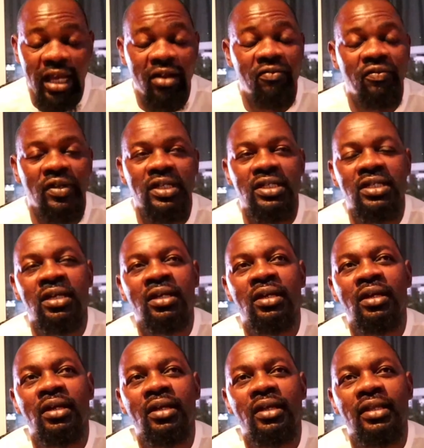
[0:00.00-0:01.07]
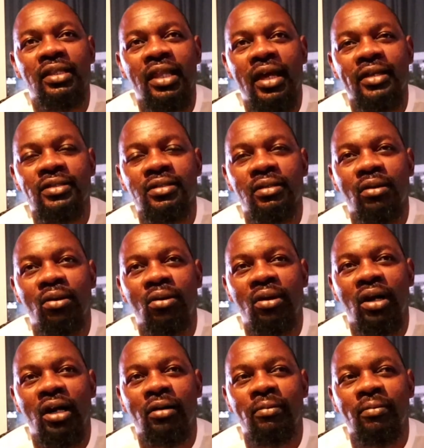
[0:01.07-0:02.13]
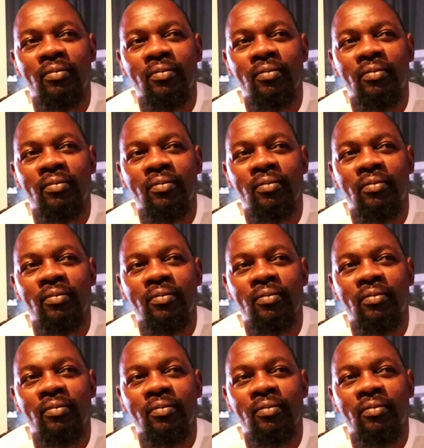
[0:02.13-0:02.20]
girlfriend that, you know,